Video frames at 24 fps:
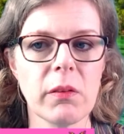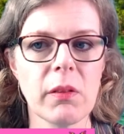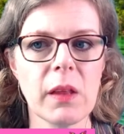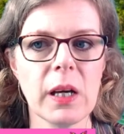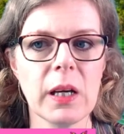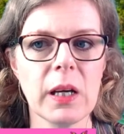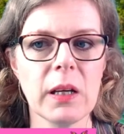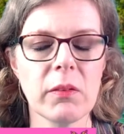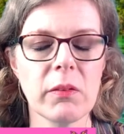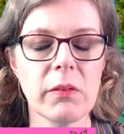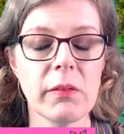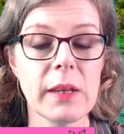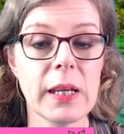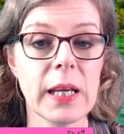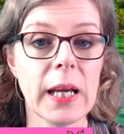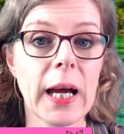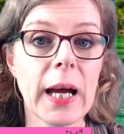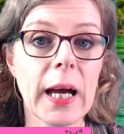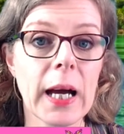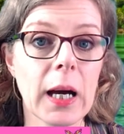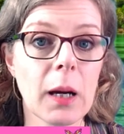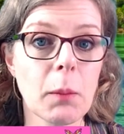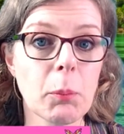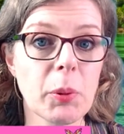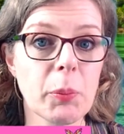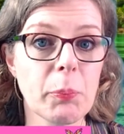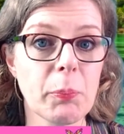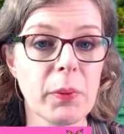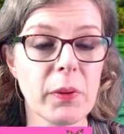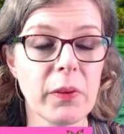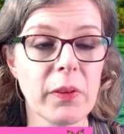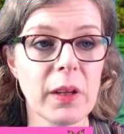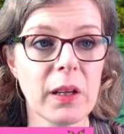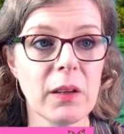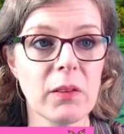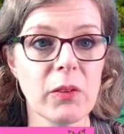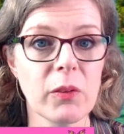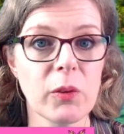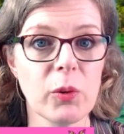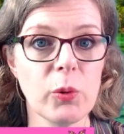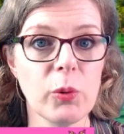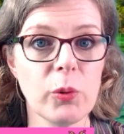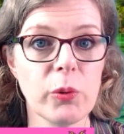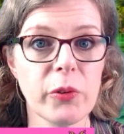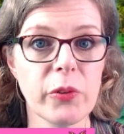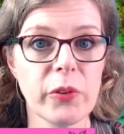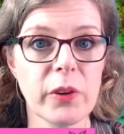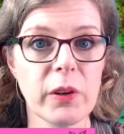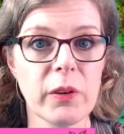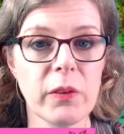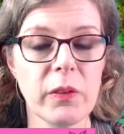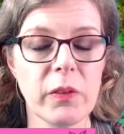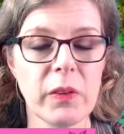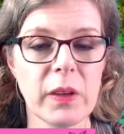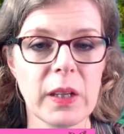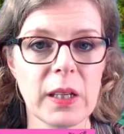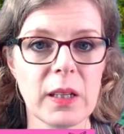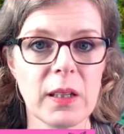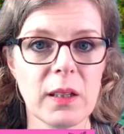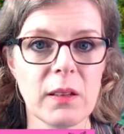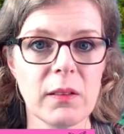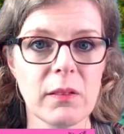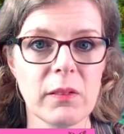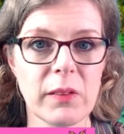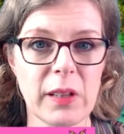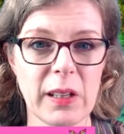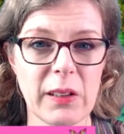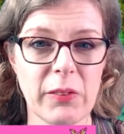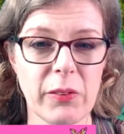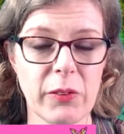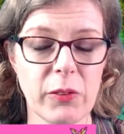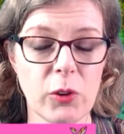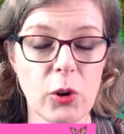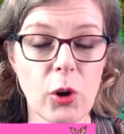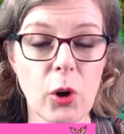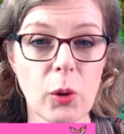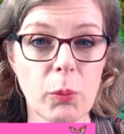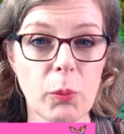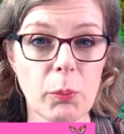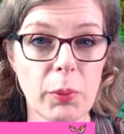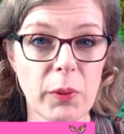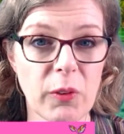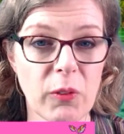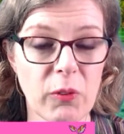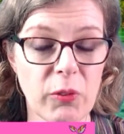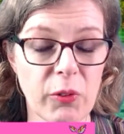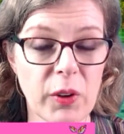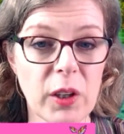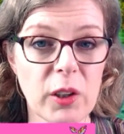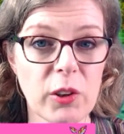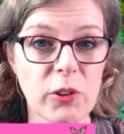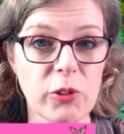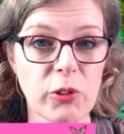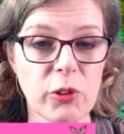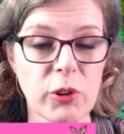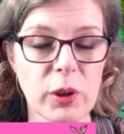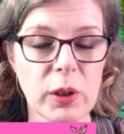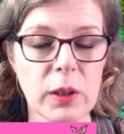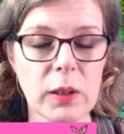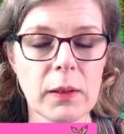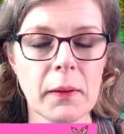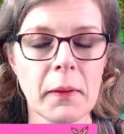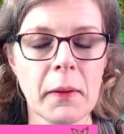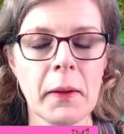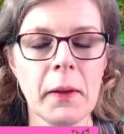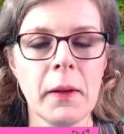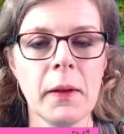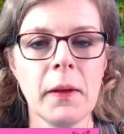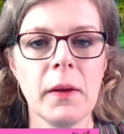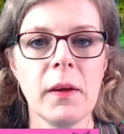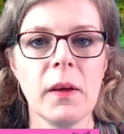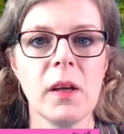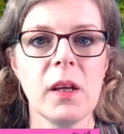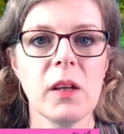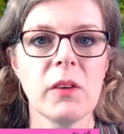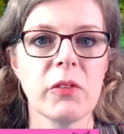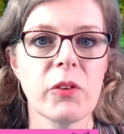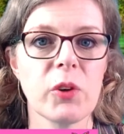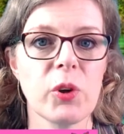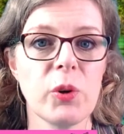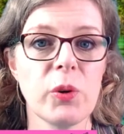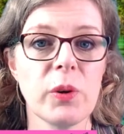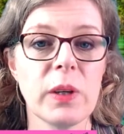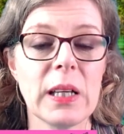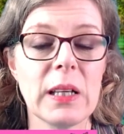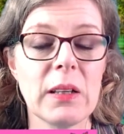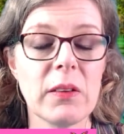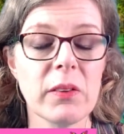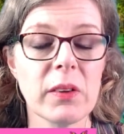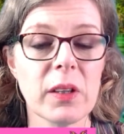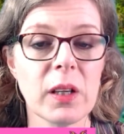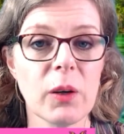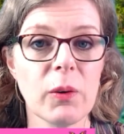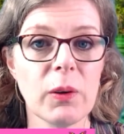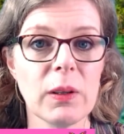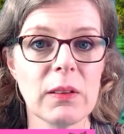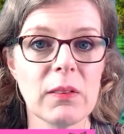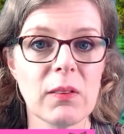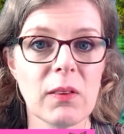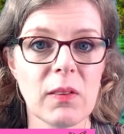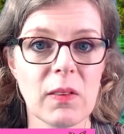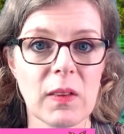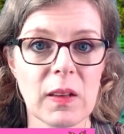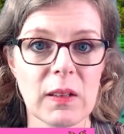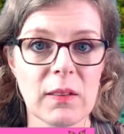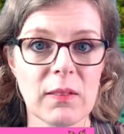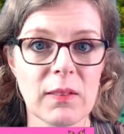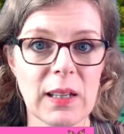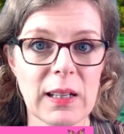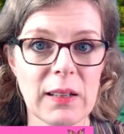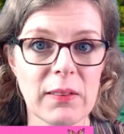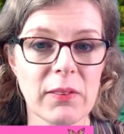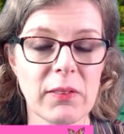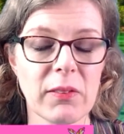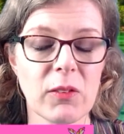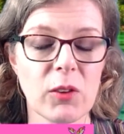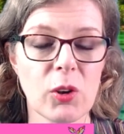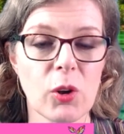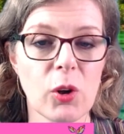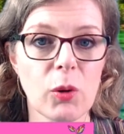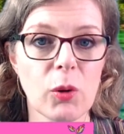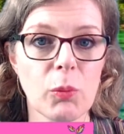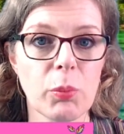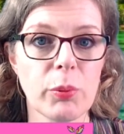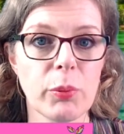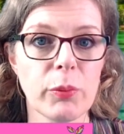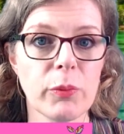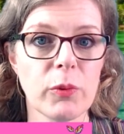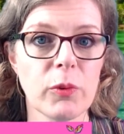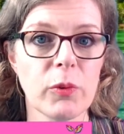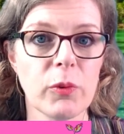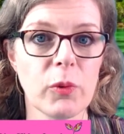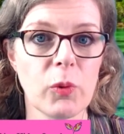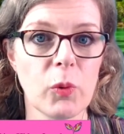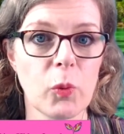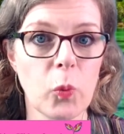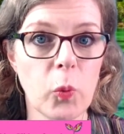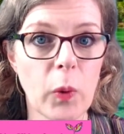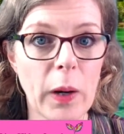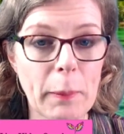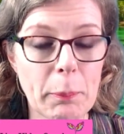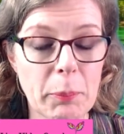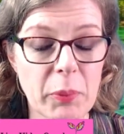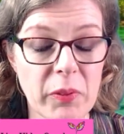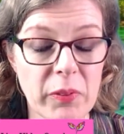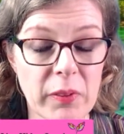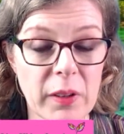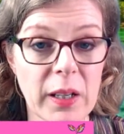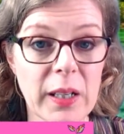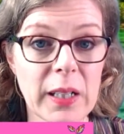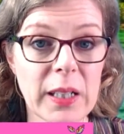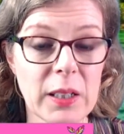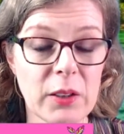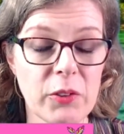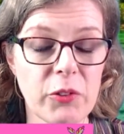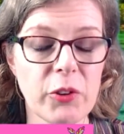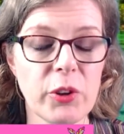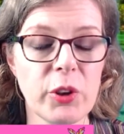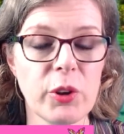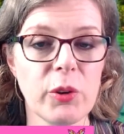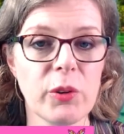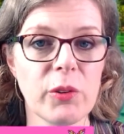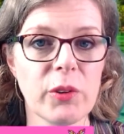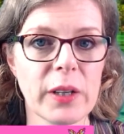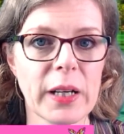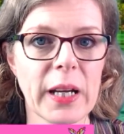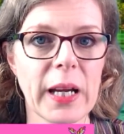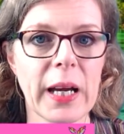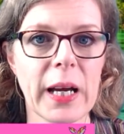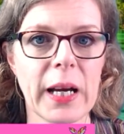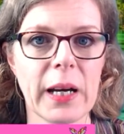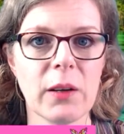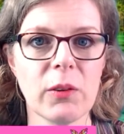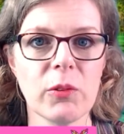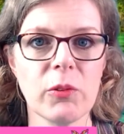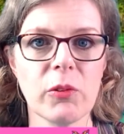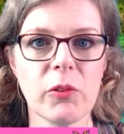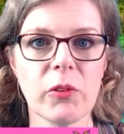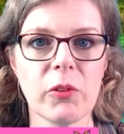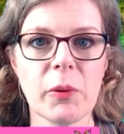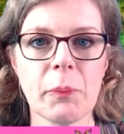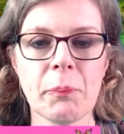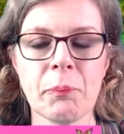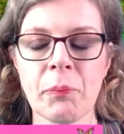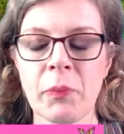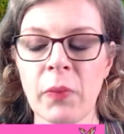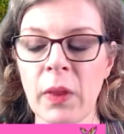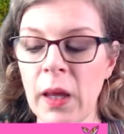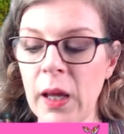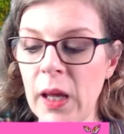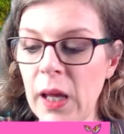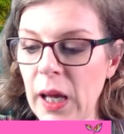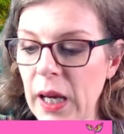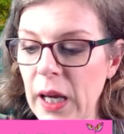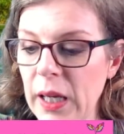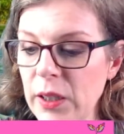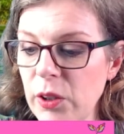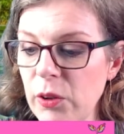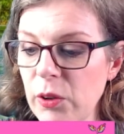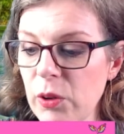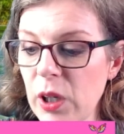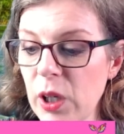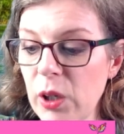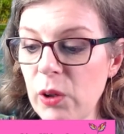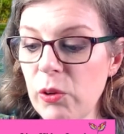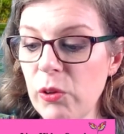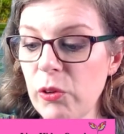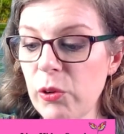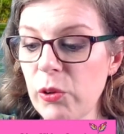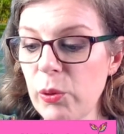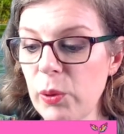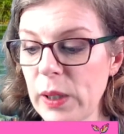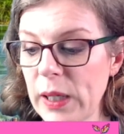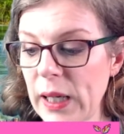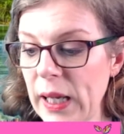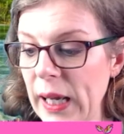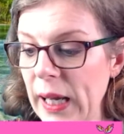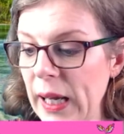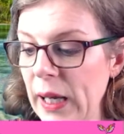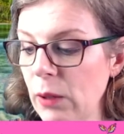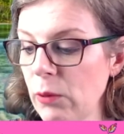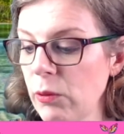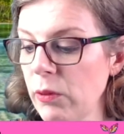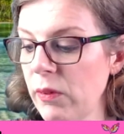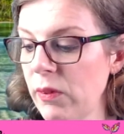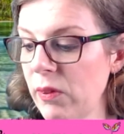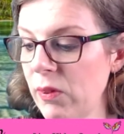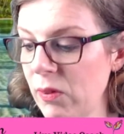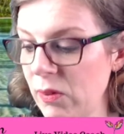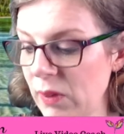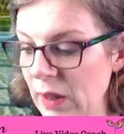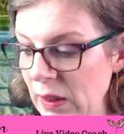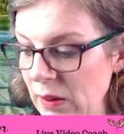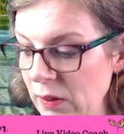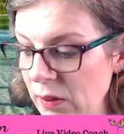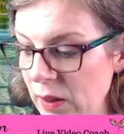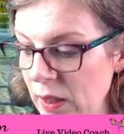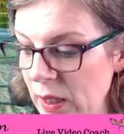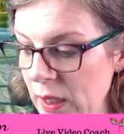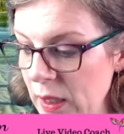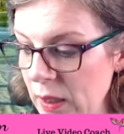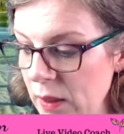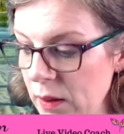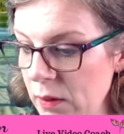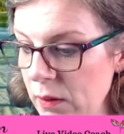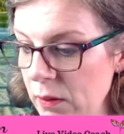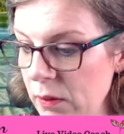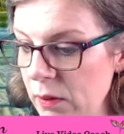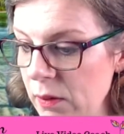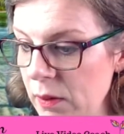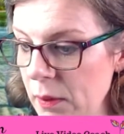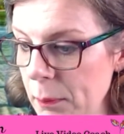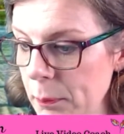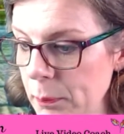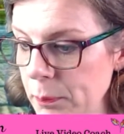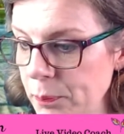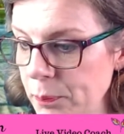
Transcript: there's the app, but there's also the desktop version. So you need to go into the desktop website, into your account, and you go to account settings.